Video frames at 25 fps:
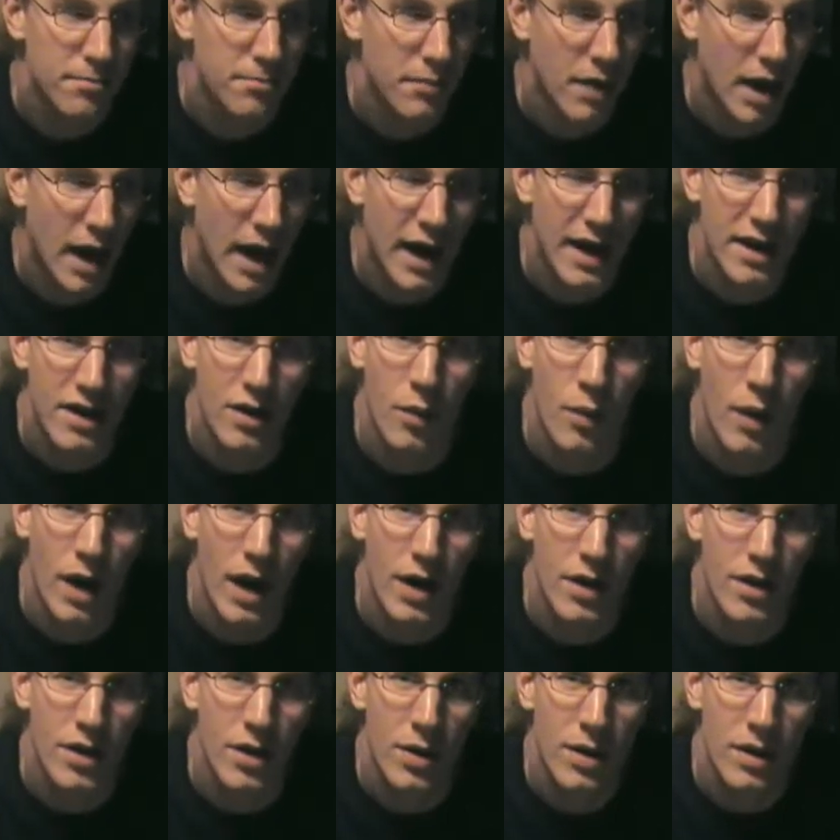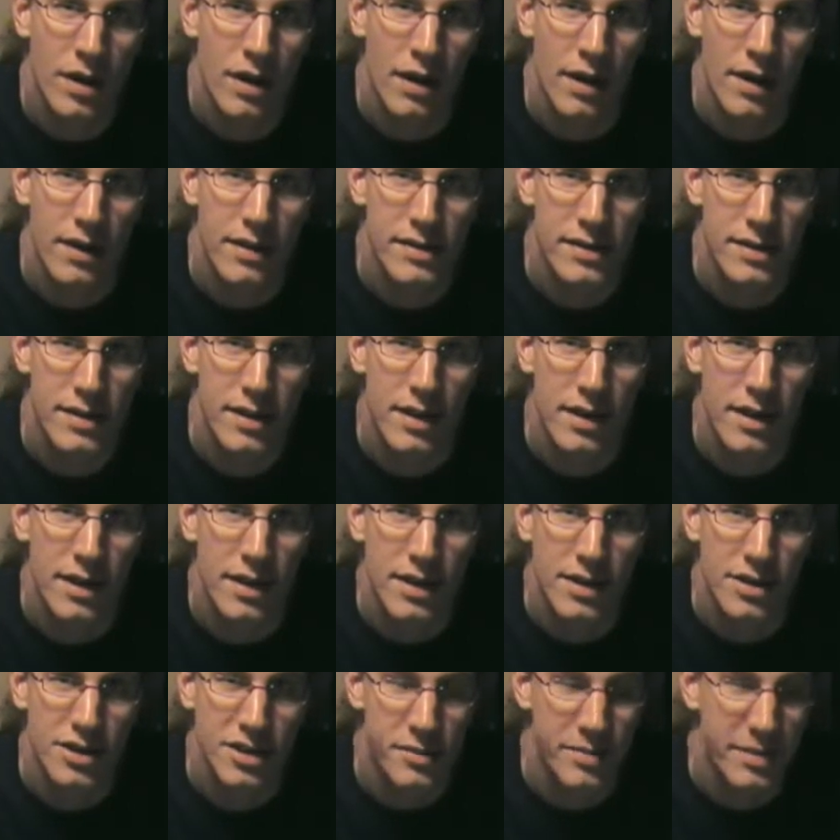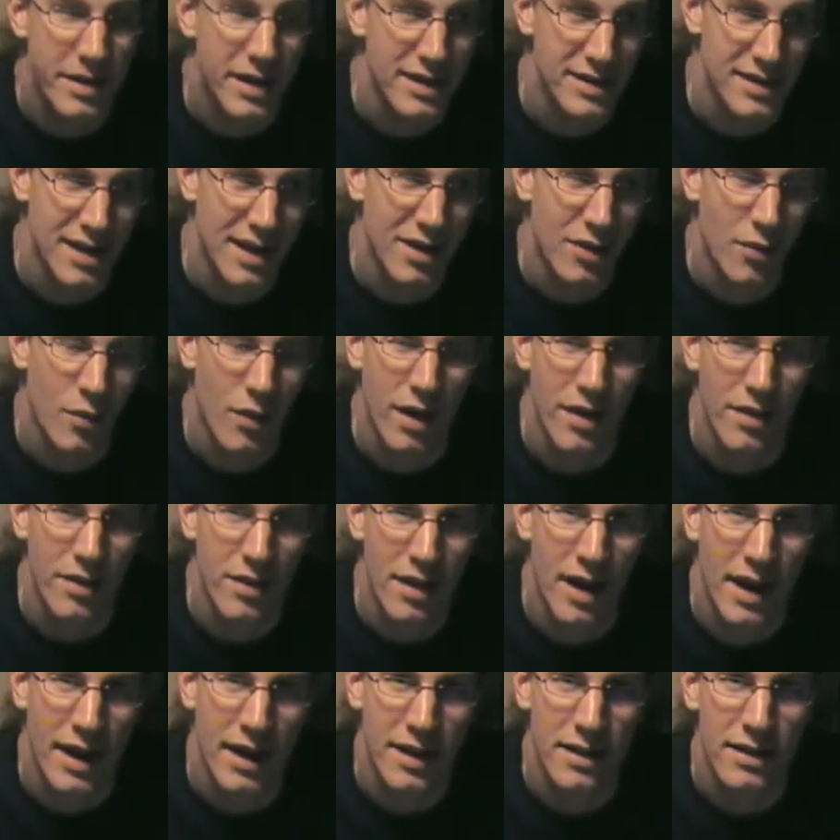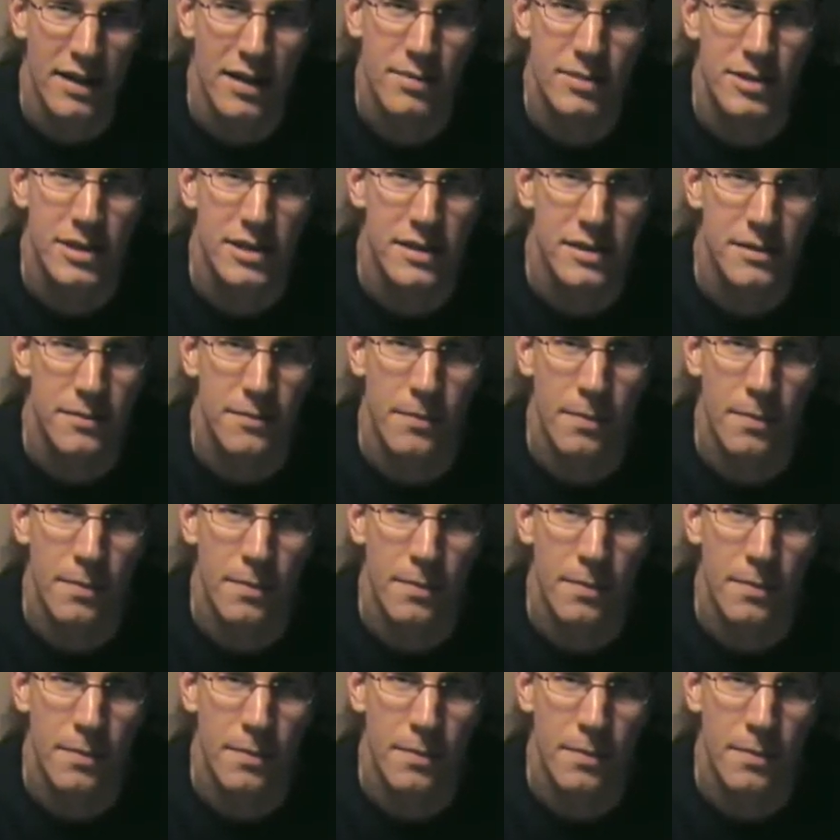I know where your card is, just because I know where the Nine of Clubs is.